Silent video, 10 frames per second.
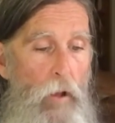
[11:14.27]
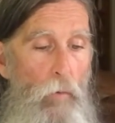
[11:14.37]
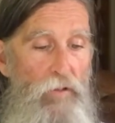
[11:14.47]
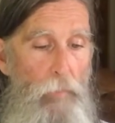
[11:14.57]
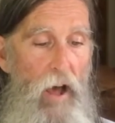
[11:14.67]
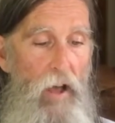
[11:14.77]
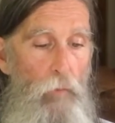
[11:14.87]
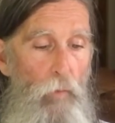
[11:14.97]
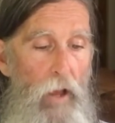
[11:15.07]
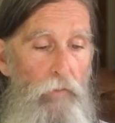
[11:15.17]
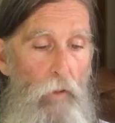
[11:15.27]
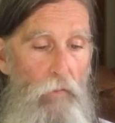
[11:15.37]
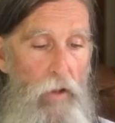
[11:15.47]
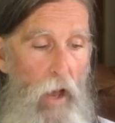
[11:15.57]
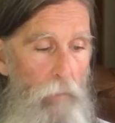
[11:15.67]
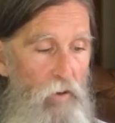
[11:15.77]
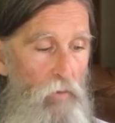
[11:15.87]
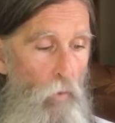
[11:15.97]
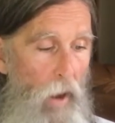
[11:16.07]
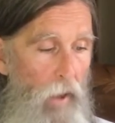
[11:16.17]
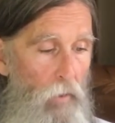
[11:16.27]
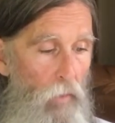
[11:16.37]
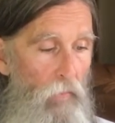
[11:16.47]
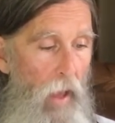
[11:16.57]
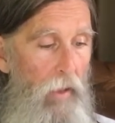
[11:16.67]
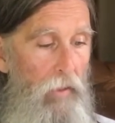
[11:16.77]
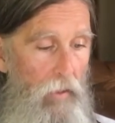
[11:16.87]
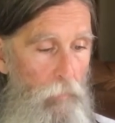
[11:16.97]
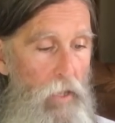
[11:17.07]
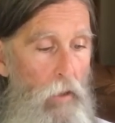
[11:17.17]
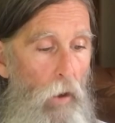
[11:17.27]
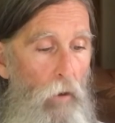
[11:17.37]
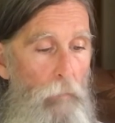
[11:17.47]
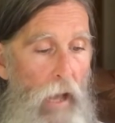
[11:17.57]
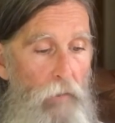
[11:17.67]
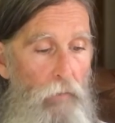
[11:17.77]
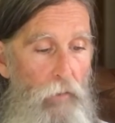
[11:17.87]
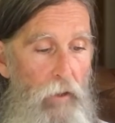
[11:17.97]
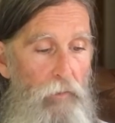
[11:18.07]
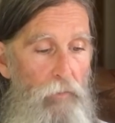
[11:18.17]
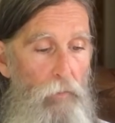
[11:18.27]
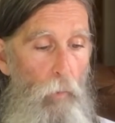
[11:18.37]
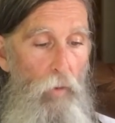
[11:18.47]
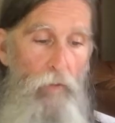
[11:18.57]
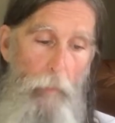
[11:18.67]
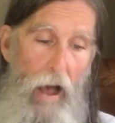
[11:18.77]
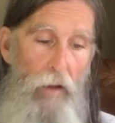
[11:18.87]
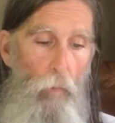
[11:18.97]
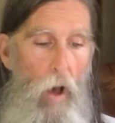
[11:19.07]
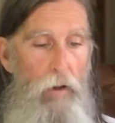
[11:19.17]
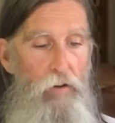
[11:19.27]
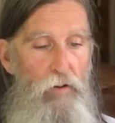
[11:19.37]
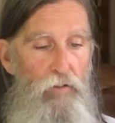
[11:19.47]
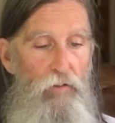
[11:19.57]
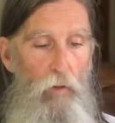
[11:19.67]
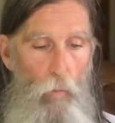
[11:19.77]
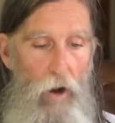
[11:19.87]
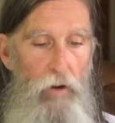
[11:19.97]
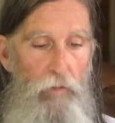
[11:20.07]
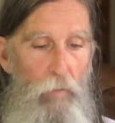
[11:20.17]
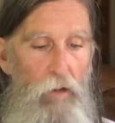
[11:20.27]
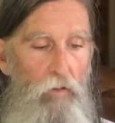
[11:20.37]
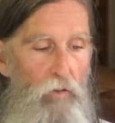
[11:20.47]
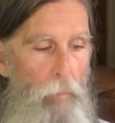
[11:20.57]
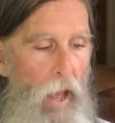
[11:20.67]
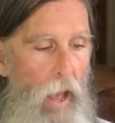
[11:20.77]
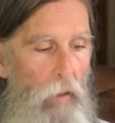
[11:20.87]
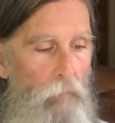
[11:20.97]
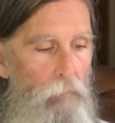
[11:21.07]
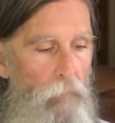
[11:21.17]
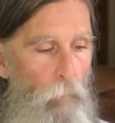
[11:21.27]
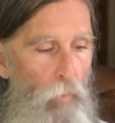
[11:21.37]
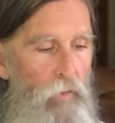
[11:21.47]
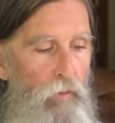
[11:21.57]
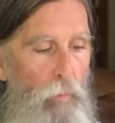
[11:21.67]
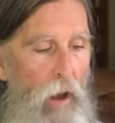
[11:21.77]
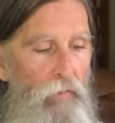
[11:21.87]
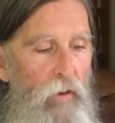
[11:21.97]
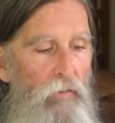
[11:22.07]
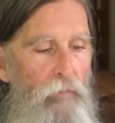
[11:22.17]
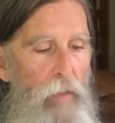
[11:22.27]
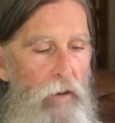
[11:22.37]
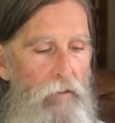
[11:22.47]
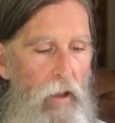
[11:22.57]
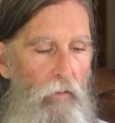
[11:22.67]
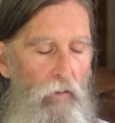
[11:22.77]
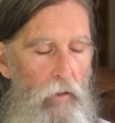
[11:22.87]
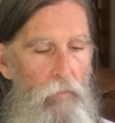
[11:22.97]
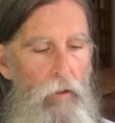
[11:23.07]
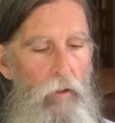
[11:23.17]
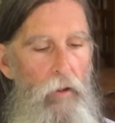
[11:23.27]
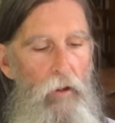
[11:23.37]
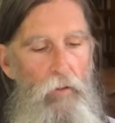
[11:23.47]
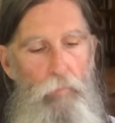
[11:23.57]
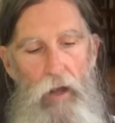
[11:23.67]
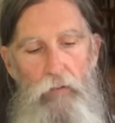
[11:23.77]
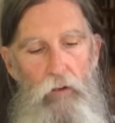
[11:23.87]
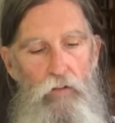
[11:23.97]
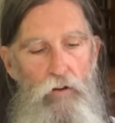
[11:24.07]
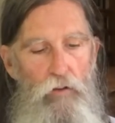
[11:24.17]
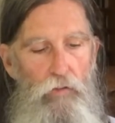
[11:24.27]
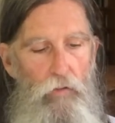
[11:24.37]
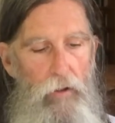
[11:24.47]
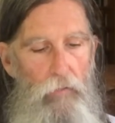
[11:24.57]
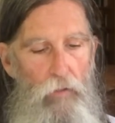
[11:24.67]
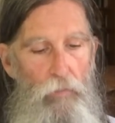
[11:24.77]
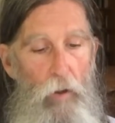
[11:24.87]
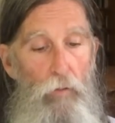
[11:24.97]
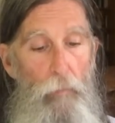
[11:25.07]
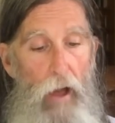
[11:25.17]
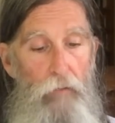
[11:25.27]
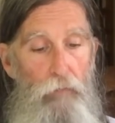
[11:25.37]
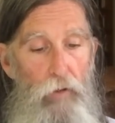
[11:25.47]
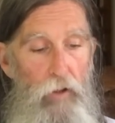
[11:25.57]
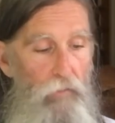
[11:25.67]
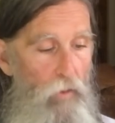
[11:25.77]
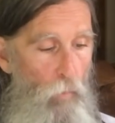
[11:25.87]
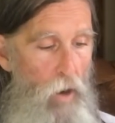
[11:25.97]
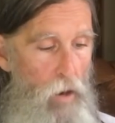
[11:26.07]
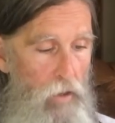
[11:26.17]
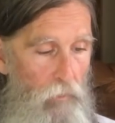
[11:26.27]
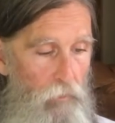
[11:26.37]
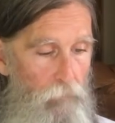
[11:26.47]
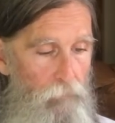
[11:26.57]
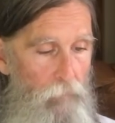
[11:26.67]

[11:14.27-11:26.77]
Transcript: When the mind rests on the object or anchor, that can be called mindfulness. When the mind wanders, awareness brings us back. With this process of meditation, the practitioner strengthens both mindfulness and awareness.